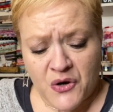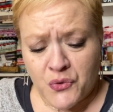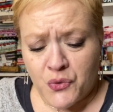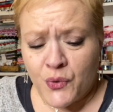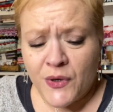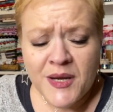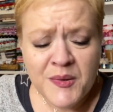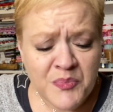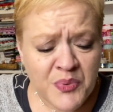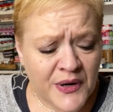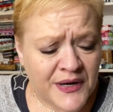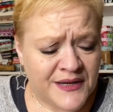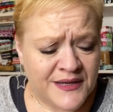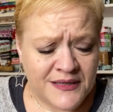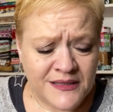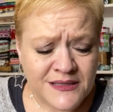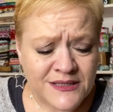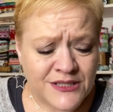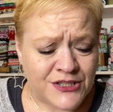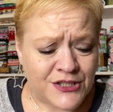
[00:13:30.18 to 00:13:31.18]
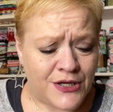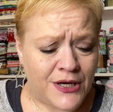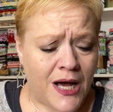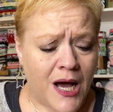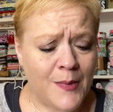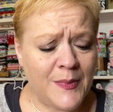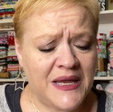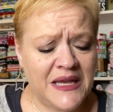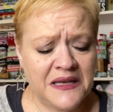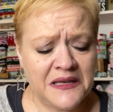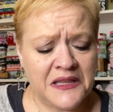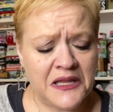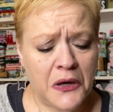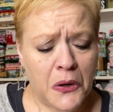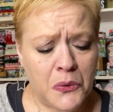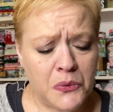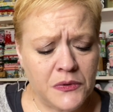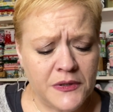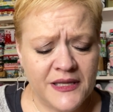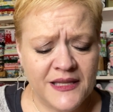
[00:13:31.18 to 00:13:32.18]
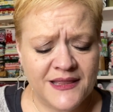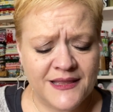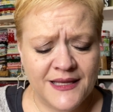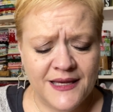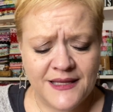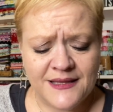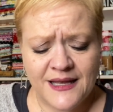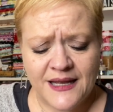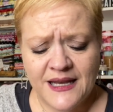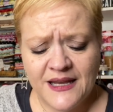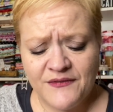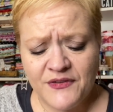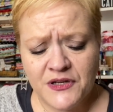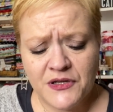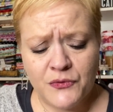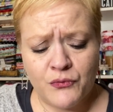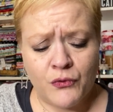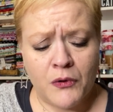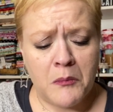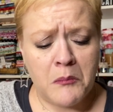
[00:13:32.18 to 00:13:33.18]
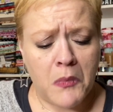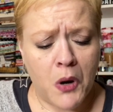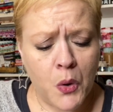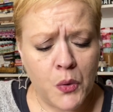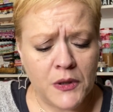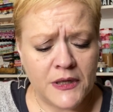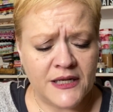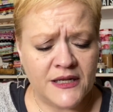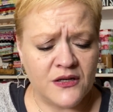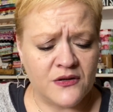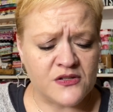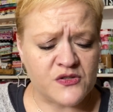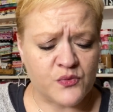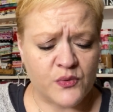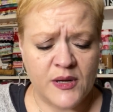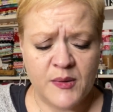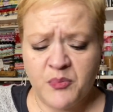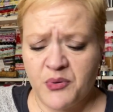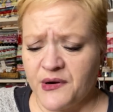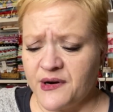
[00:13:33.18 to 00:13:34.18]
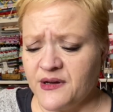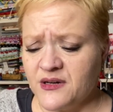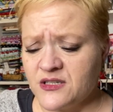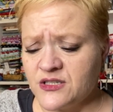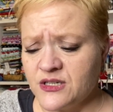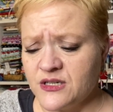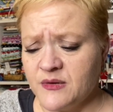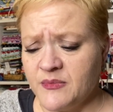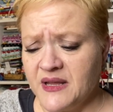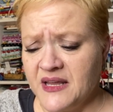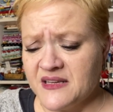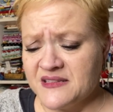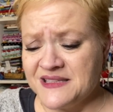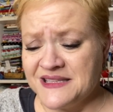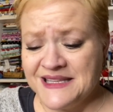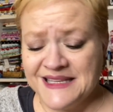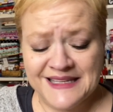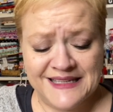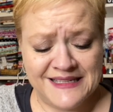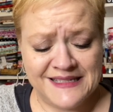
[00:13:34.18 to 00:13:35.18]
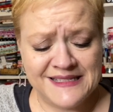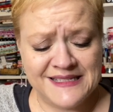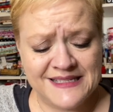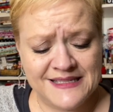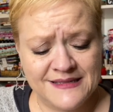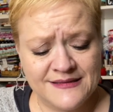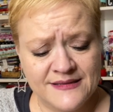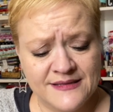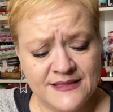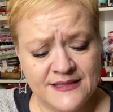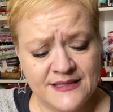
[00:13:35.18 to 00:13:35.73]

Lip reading: Reproduction? I mean, the only thing that even remotely looks reproduction to me is this.